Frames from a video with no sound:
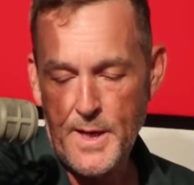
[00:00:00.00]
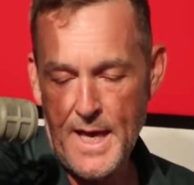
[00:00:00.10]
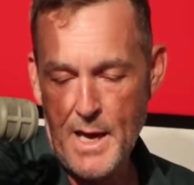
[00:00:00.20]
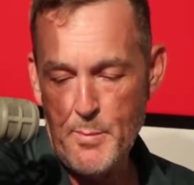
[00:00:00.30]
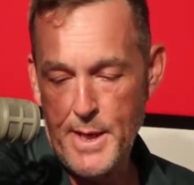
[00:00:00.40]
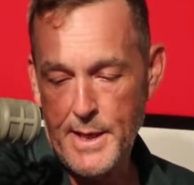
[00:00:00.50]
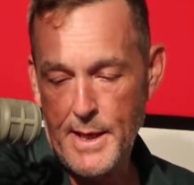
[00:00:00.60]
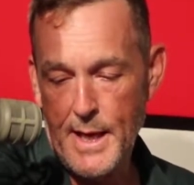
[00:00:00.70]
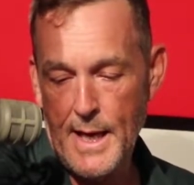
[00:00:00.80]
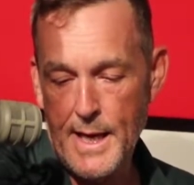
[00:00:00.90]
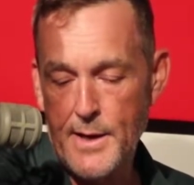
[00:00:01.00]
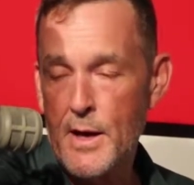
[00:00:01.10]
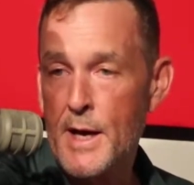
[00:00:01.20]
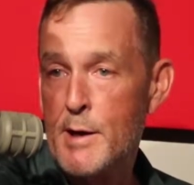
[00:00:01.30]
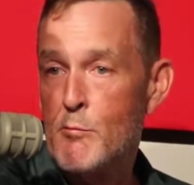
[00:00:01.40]
camping
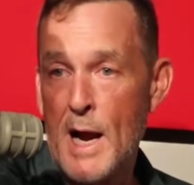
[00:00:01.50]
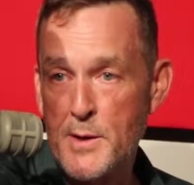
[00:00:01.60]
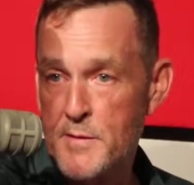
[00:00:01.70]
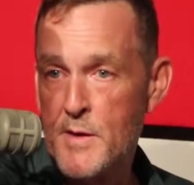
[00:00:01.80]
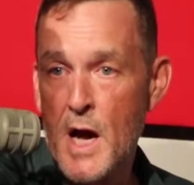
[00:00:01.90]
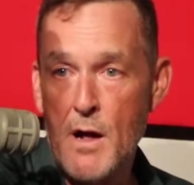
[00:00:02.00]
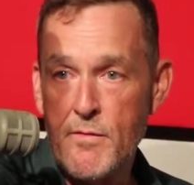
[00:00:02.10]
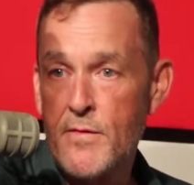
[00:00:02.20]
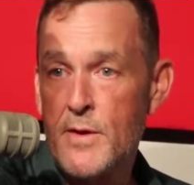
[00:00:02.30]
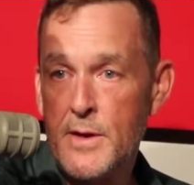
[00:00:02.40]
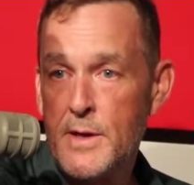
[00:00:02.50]
and rounds of golf